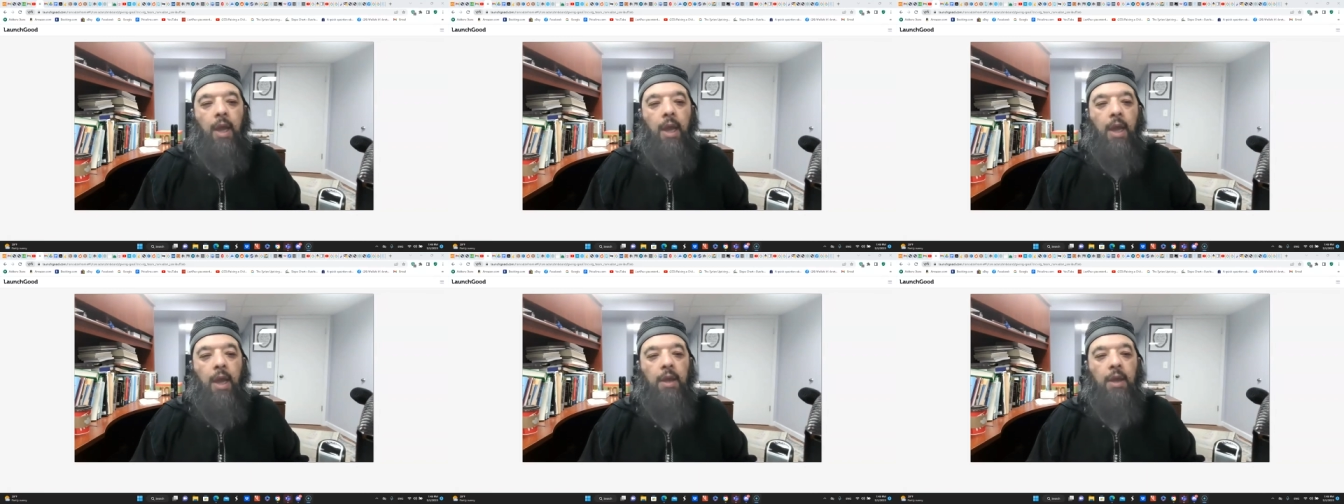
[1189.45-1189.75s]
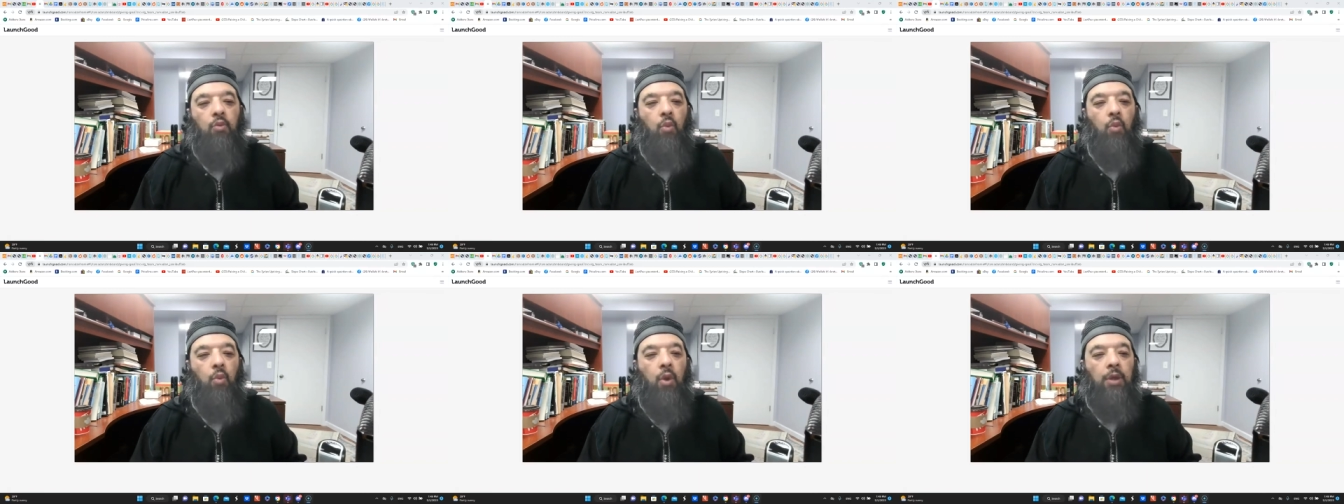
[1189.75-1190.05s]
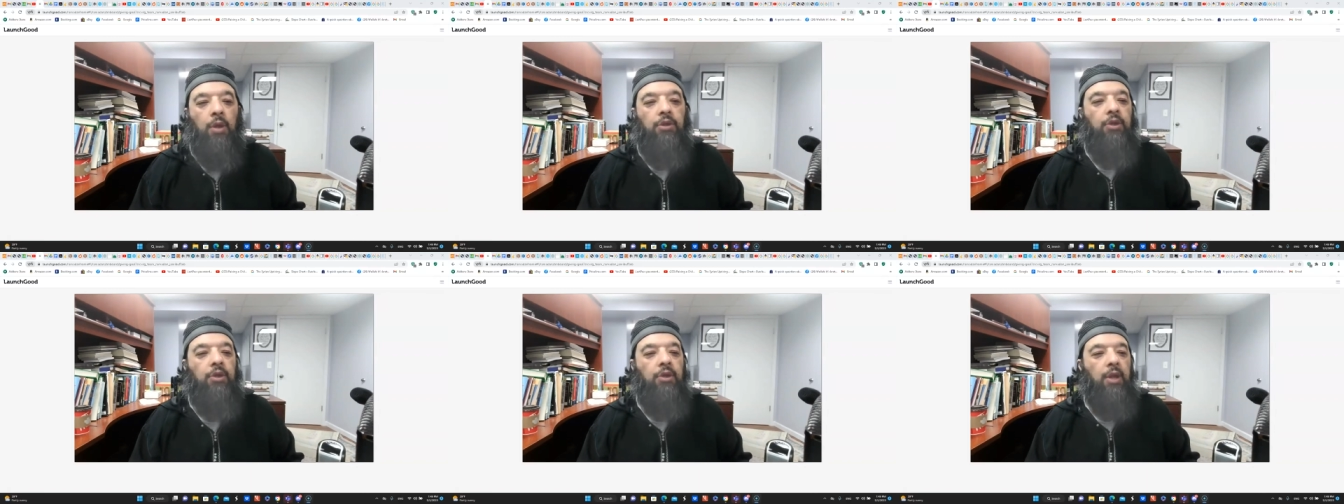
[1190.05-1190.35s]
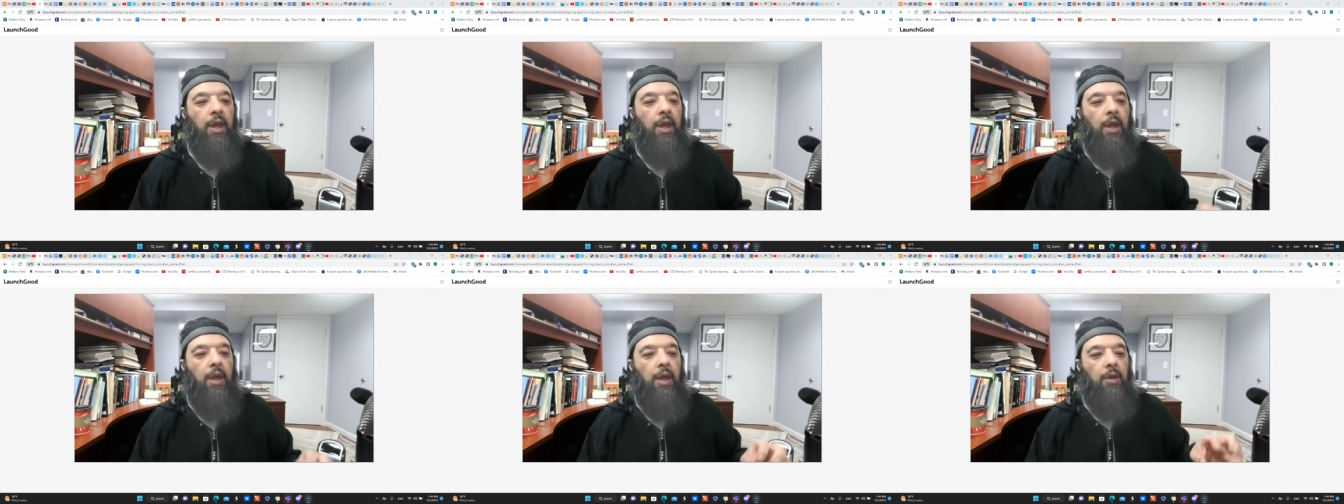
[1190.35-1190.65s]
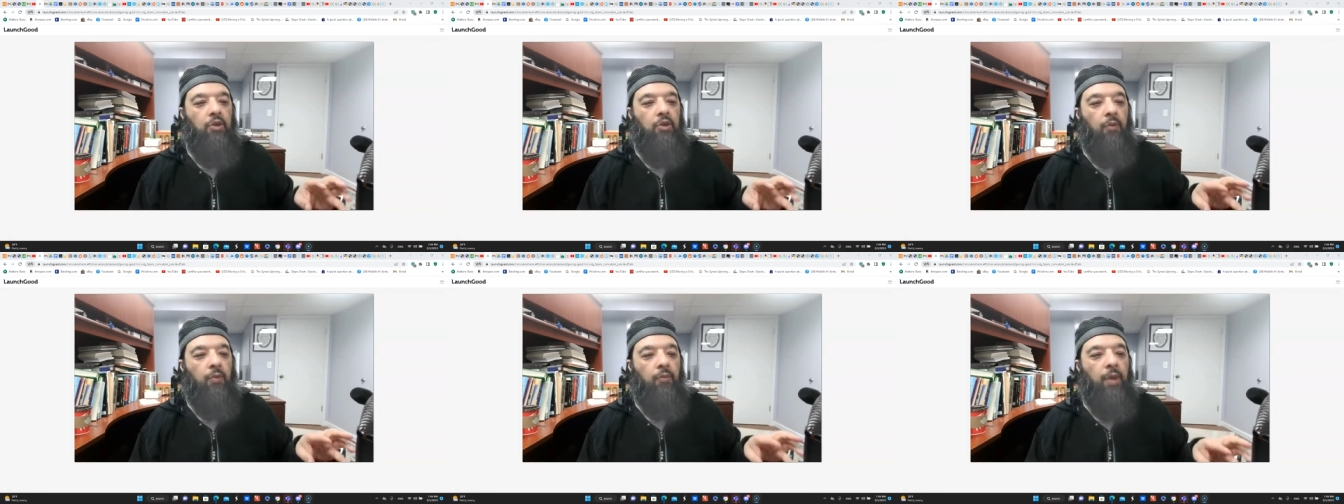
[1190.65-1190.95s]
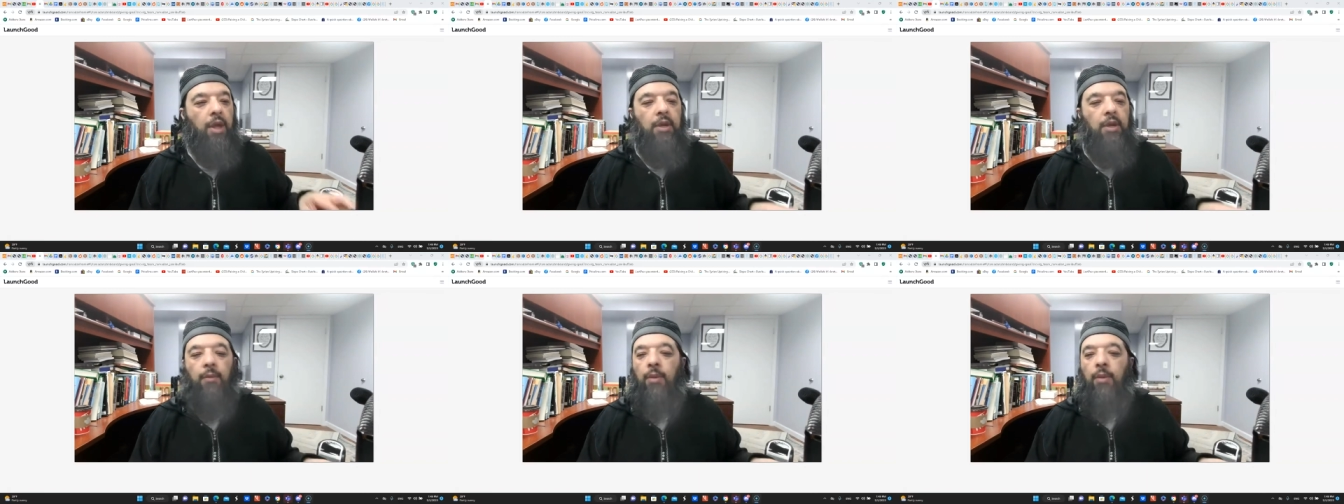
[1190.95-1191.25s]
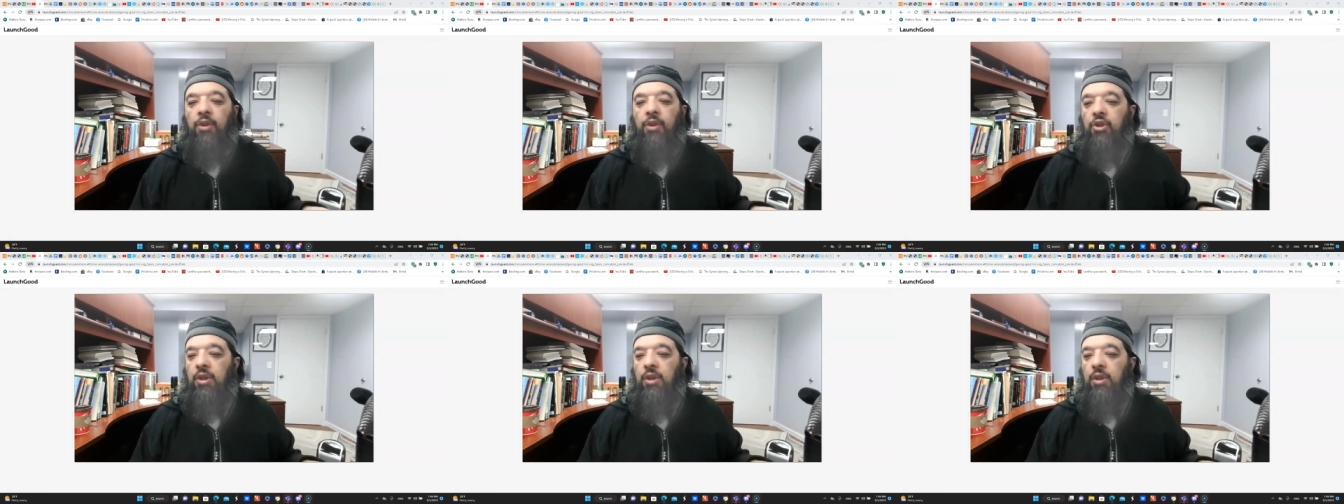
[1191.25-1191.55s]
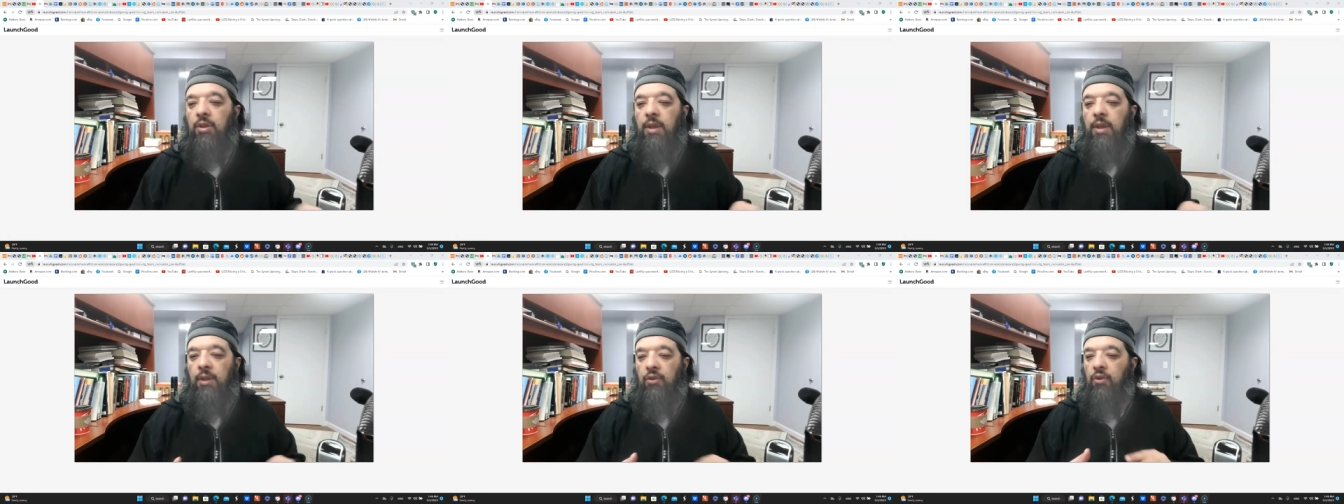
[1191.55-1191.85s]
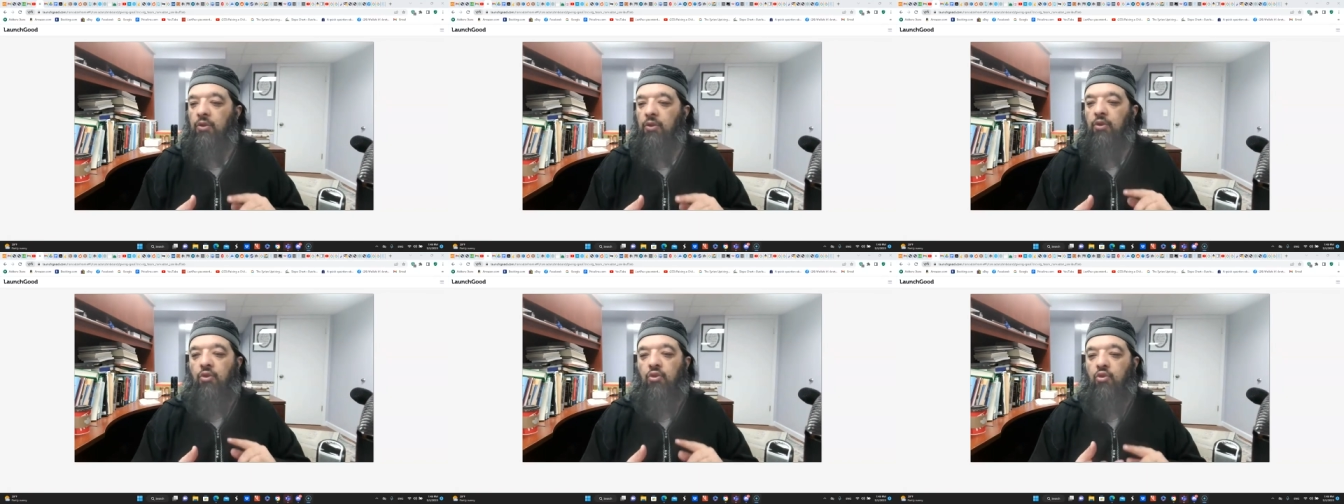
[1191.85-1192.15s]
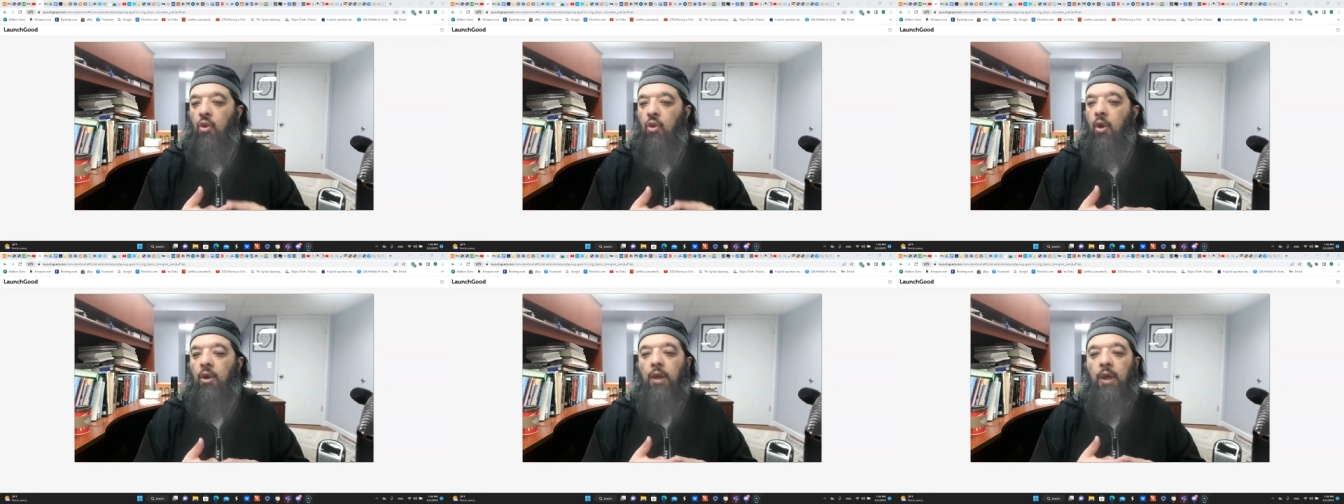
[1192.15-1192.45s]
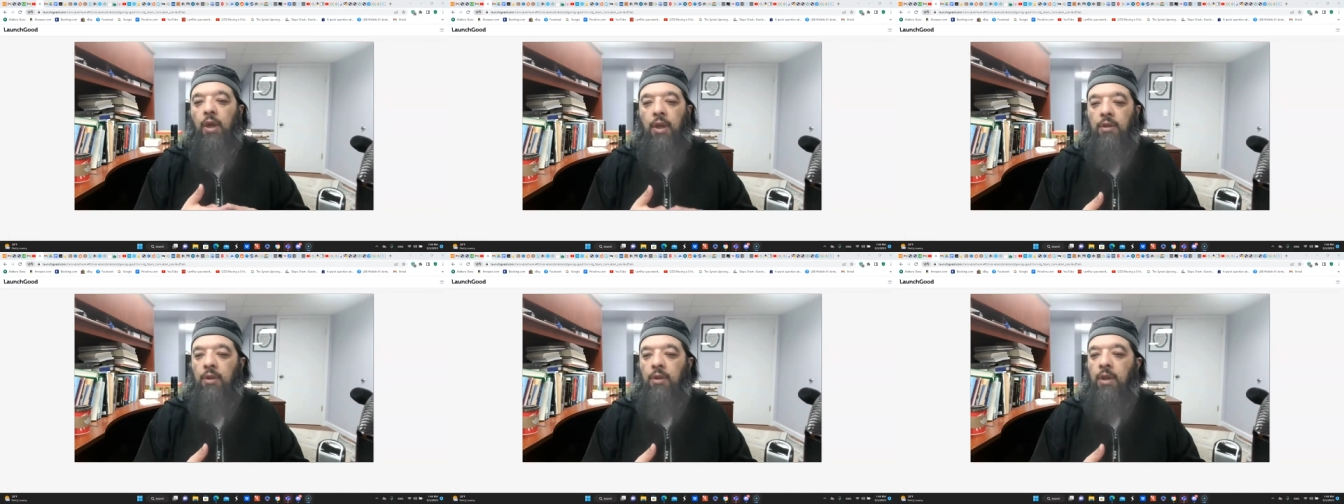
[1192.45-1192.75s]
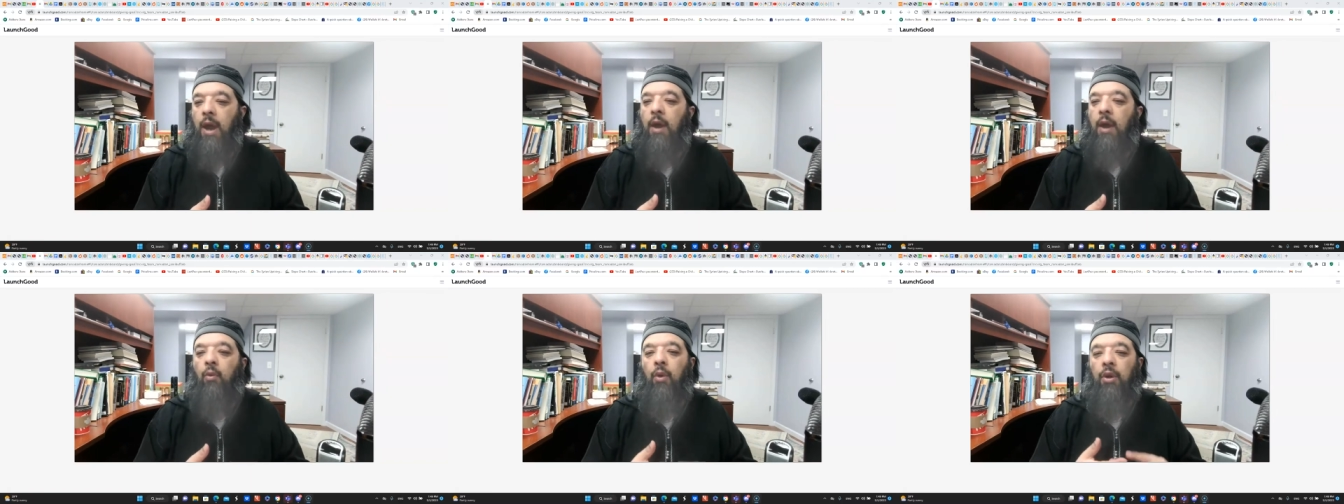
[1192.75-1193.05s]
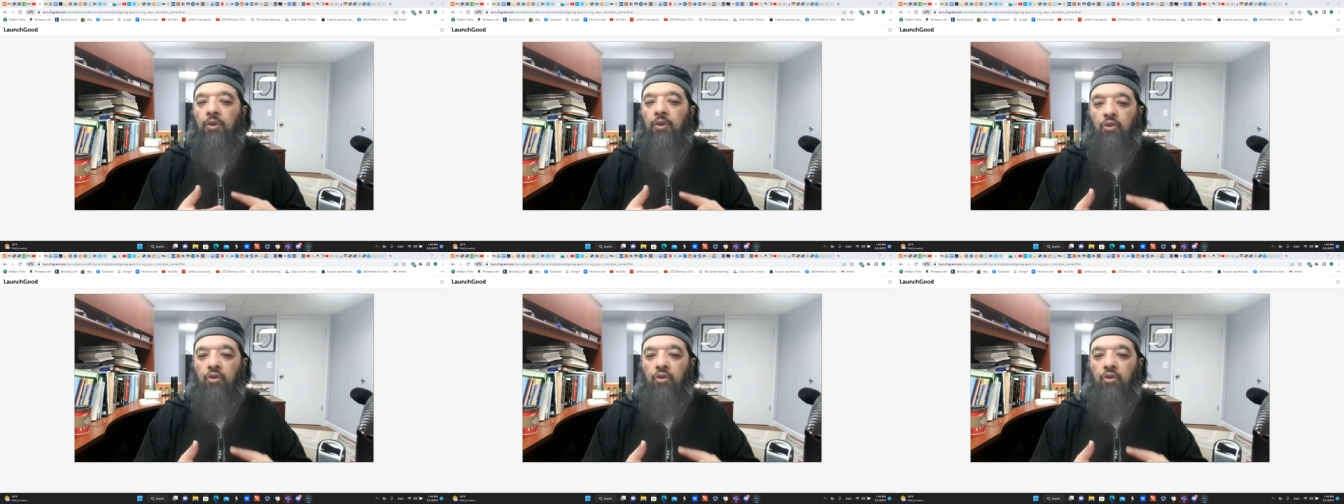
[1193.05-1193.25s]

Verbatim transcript: and wants a, to be in a masjid that's strong in da'wah,